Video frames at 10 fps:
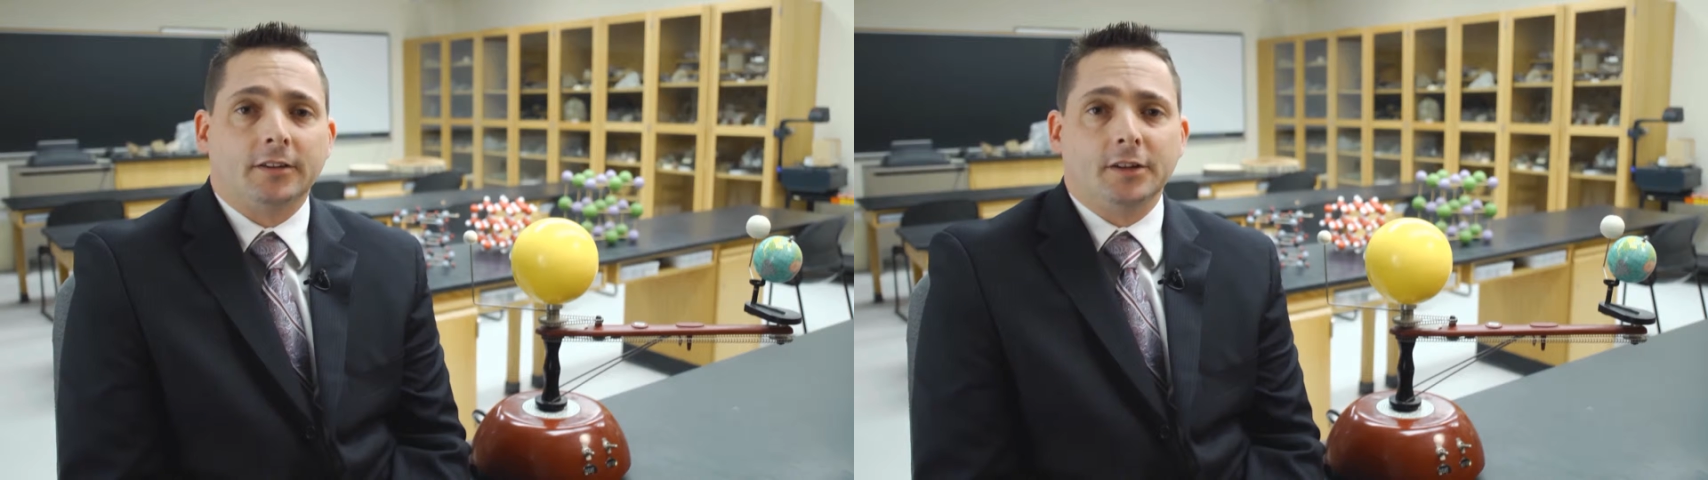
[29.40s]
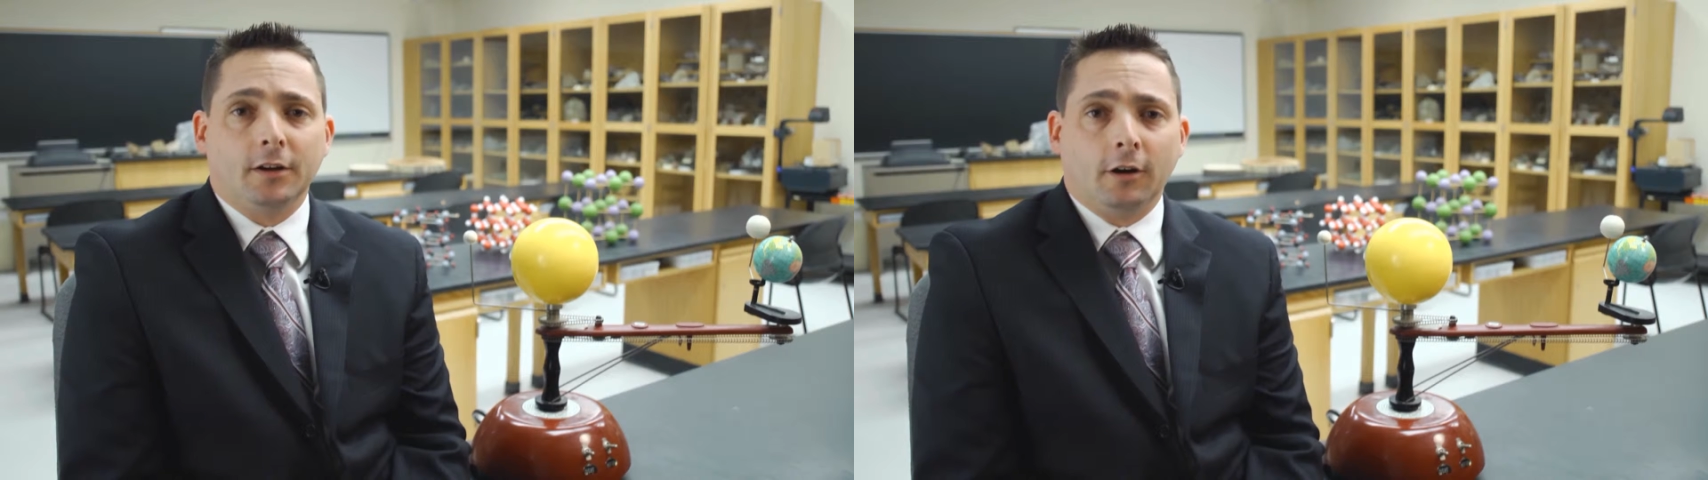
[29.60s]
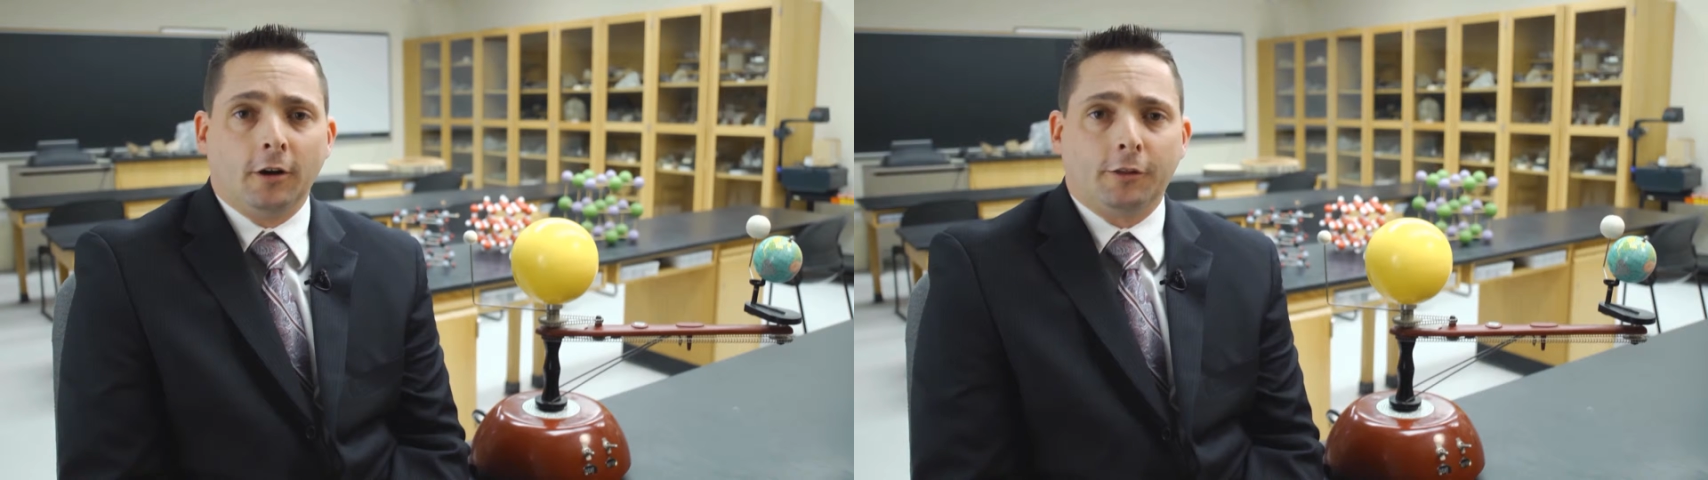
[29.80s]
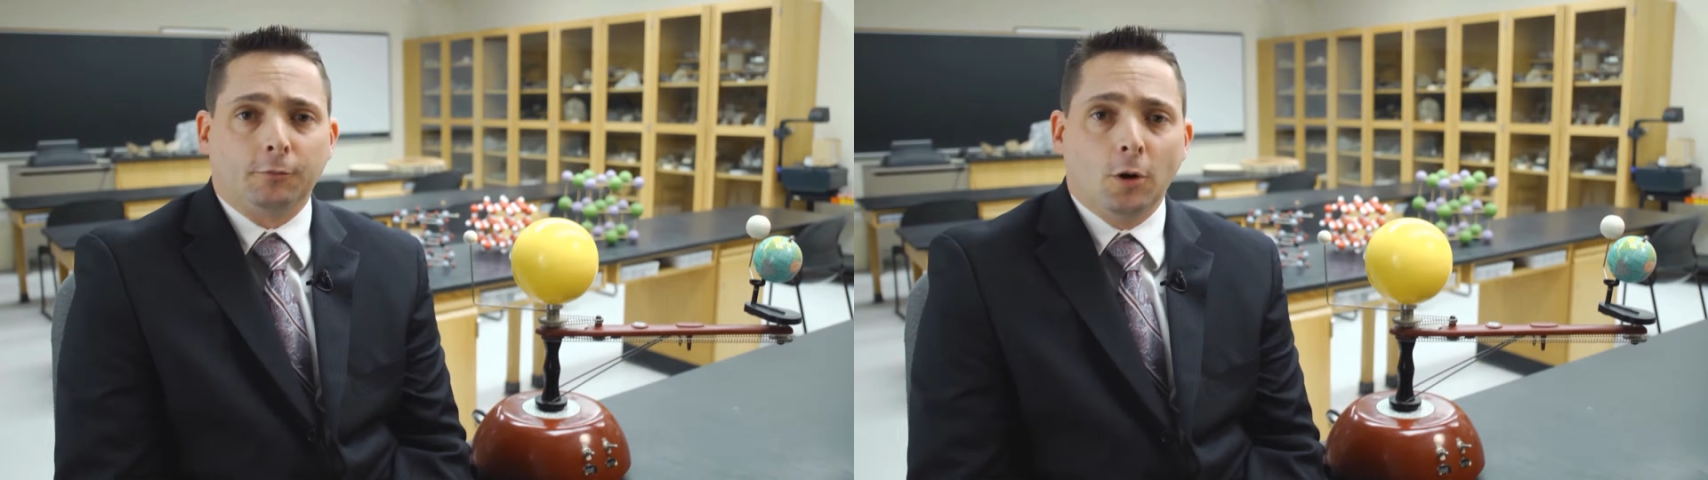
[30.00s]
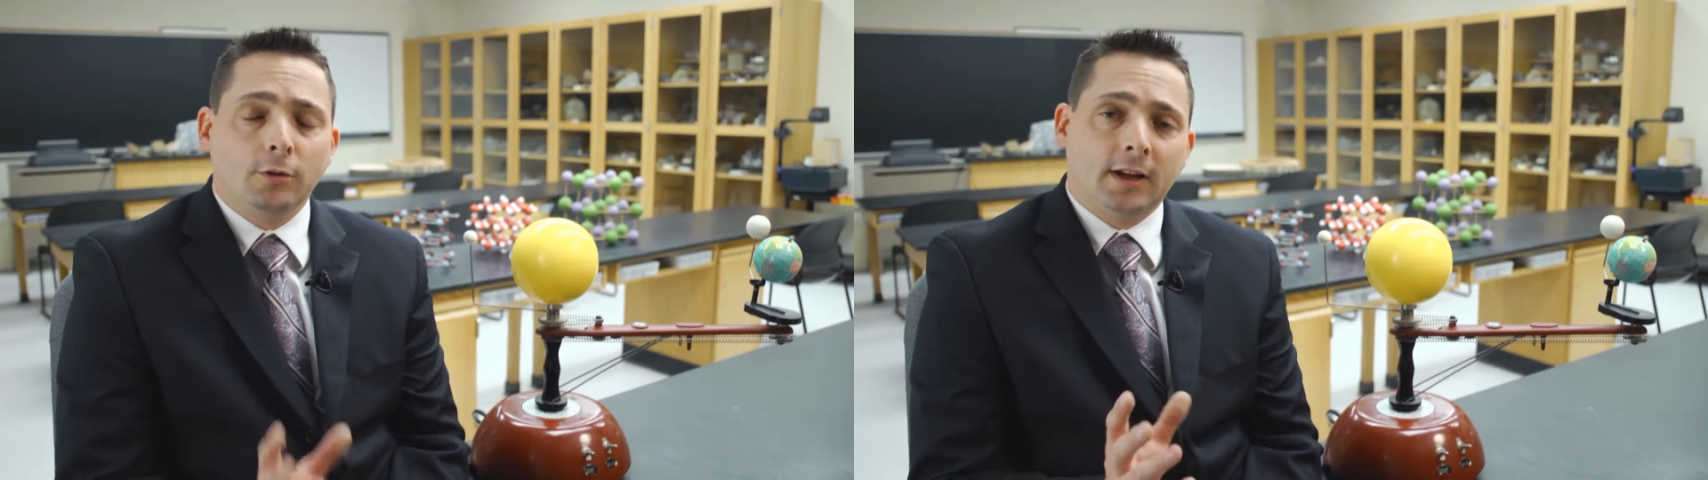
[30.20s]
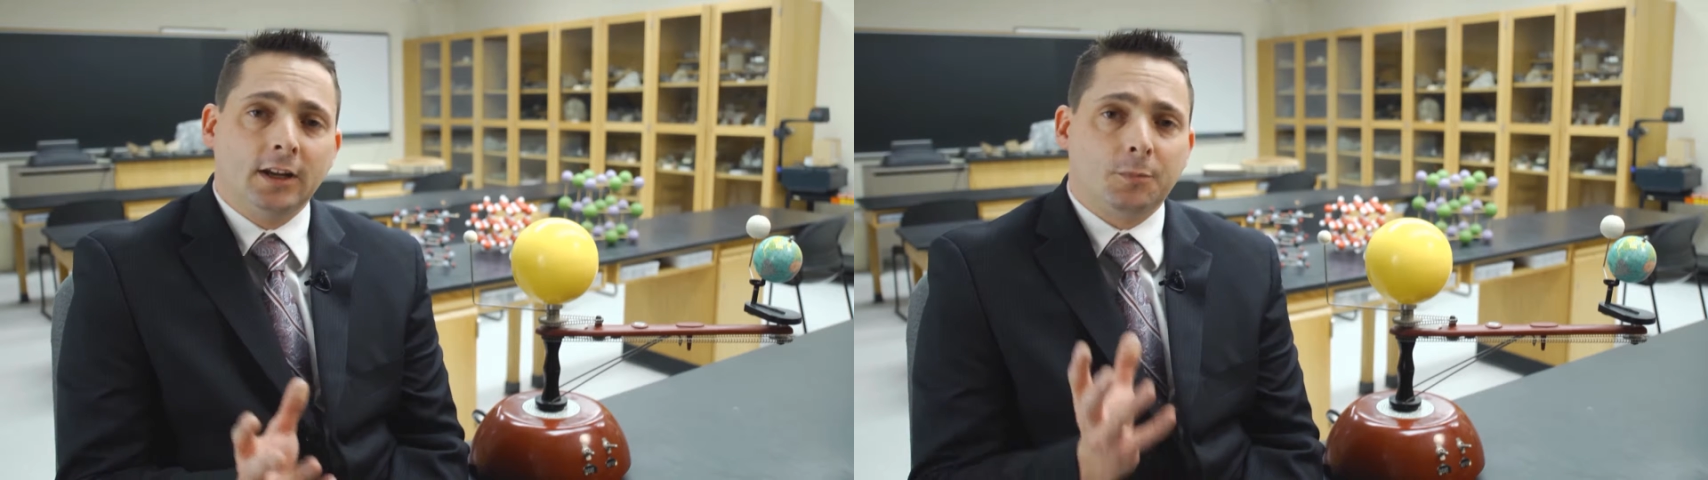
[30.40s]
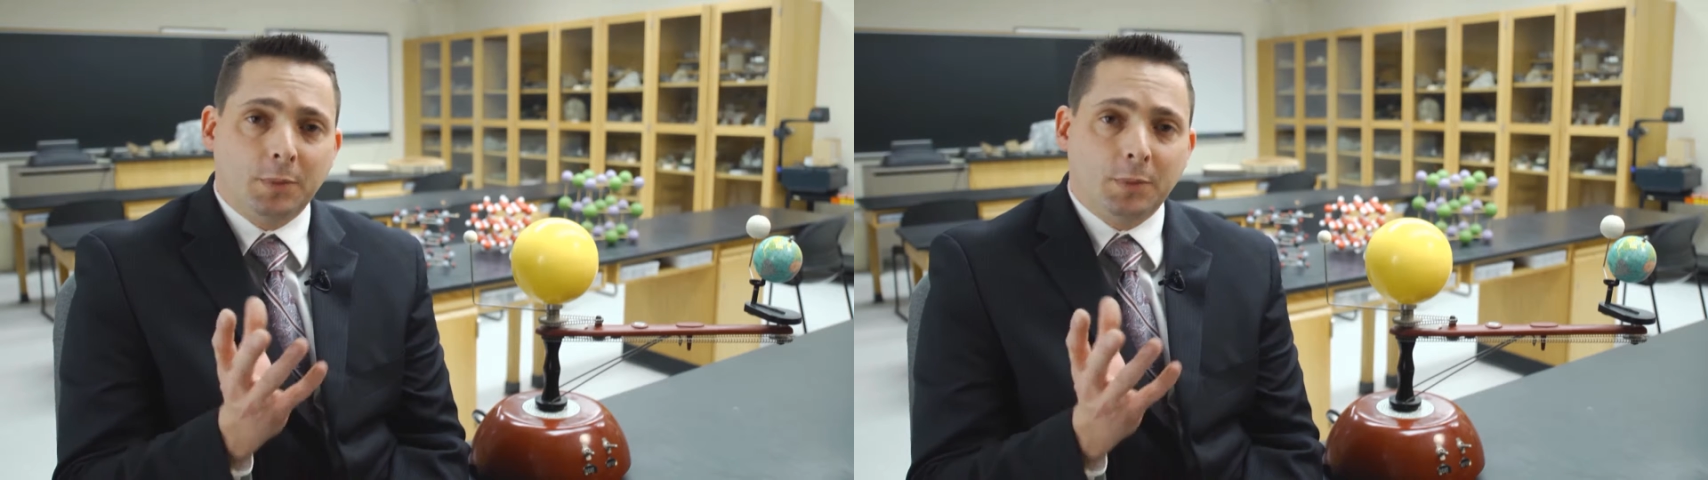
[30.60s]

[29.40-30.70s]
as the Earth rotates